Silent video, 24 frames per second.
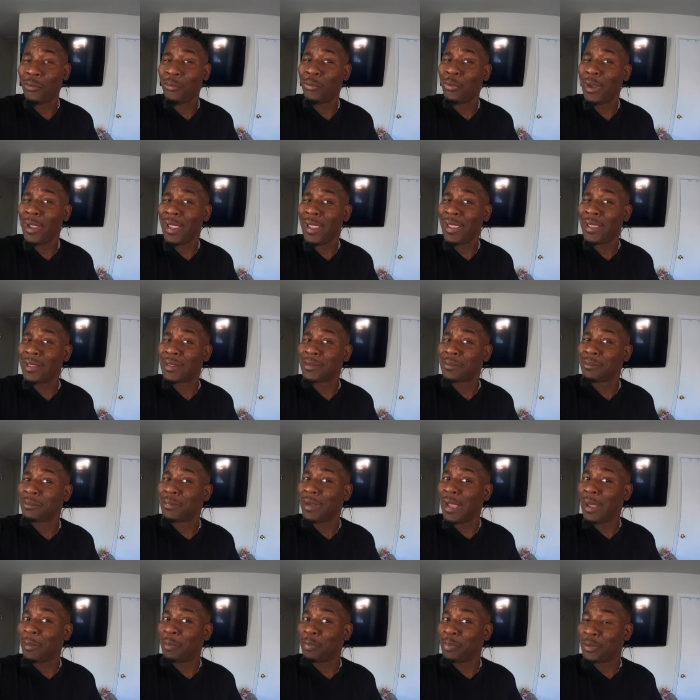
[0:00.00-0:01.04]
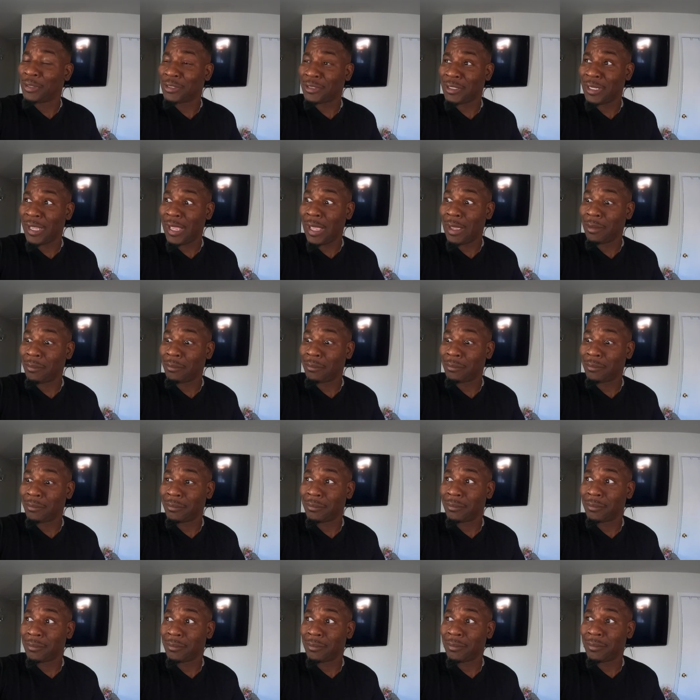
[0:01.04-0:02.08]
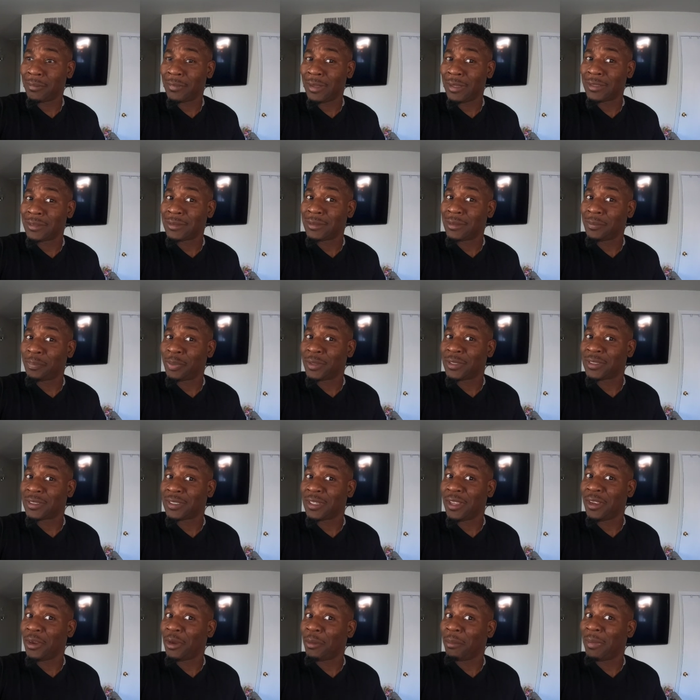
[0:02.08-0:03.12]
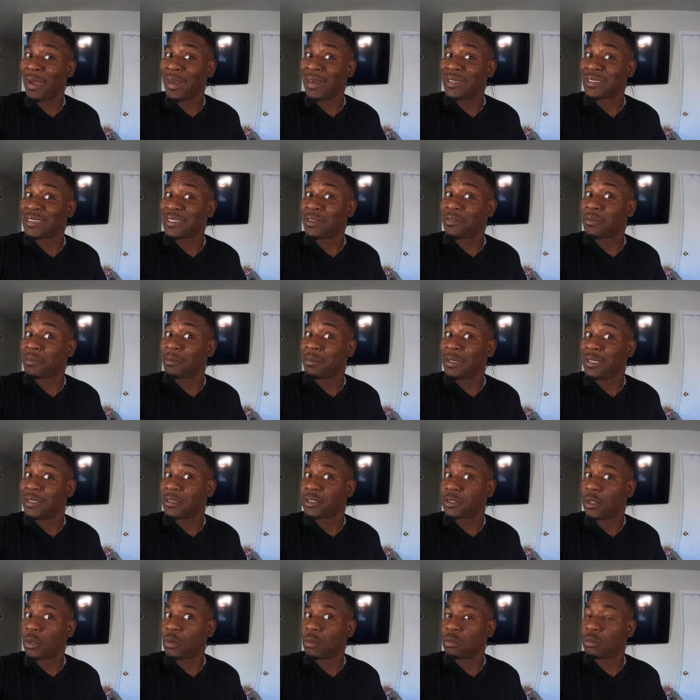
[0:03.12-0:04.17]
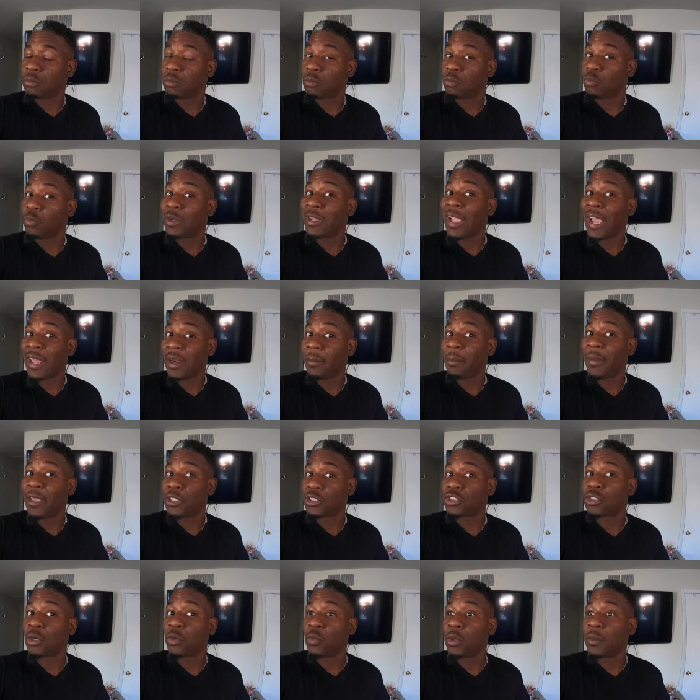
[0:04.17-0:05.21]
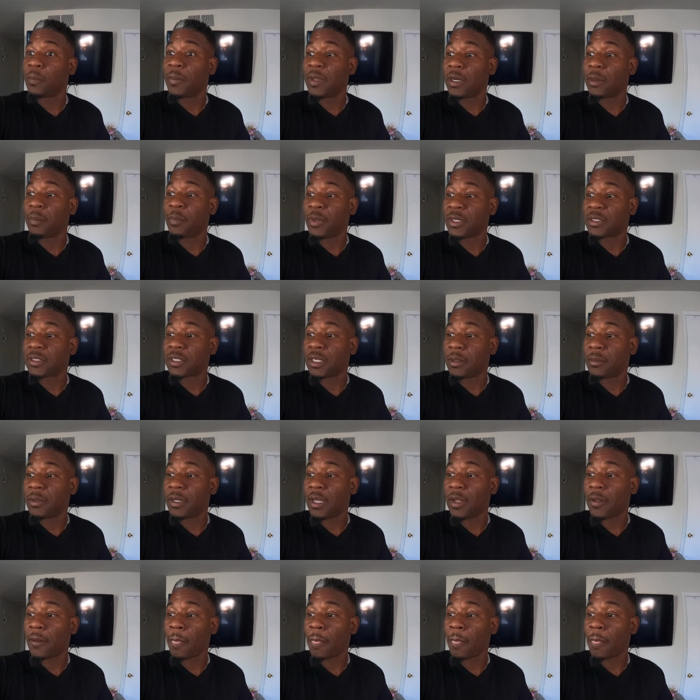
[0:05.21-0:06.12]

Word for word: Where is my picture at? I see pictures of everybody except me, so we got to make sure we get a picture up there